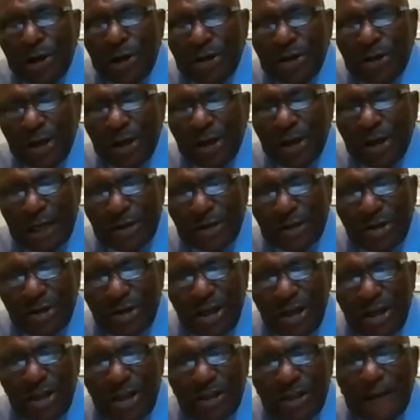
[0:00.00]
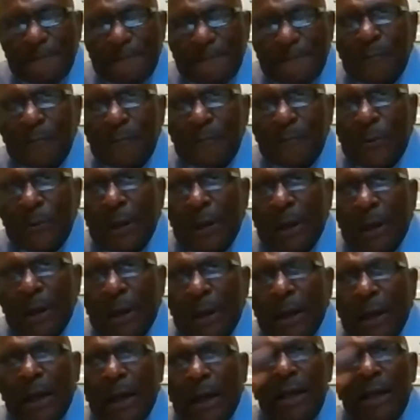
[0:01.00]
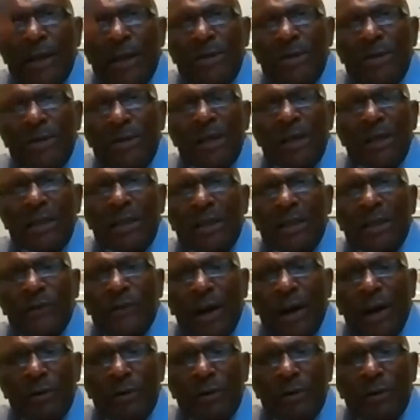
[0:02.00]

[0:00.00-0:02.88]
preaching and teaching, and he sees the